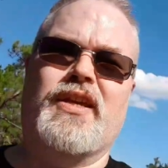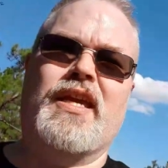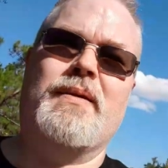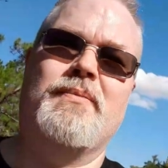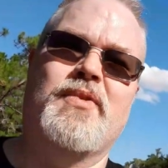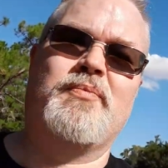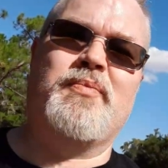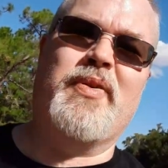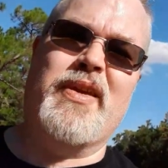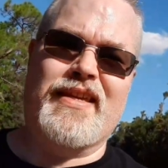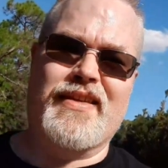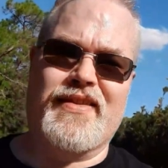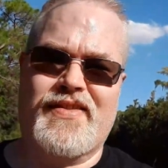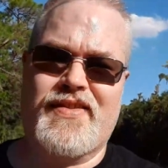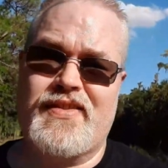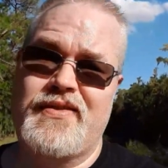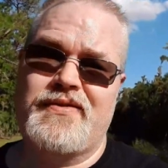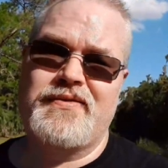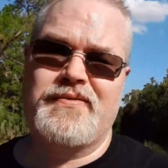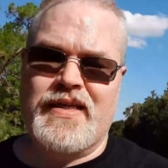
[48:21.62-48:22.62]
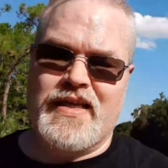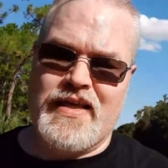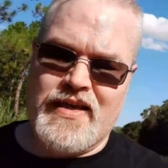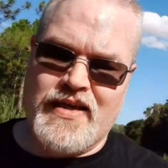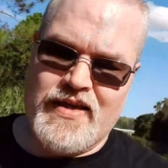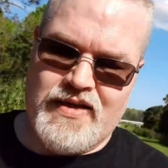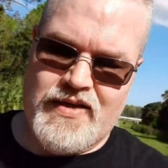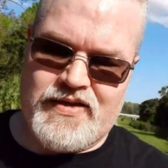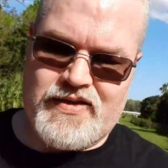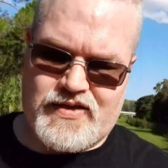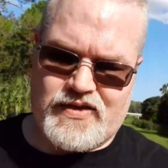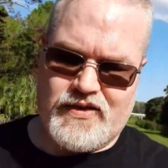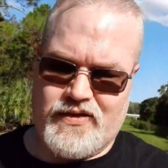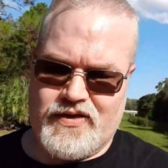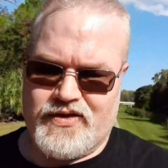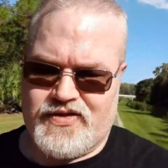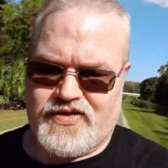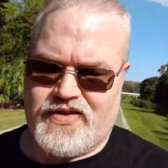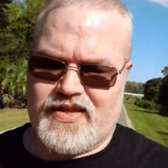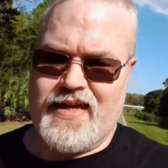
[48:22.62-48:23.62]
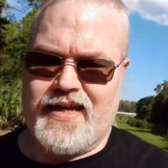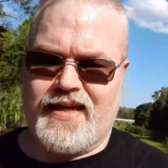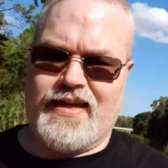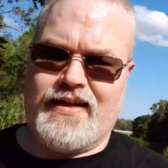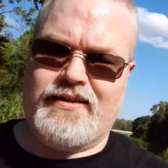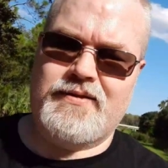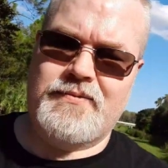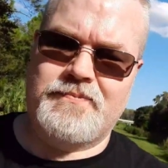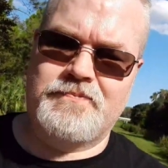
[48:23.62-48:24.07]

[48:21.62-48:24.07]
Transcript: keep the peace. So there's that.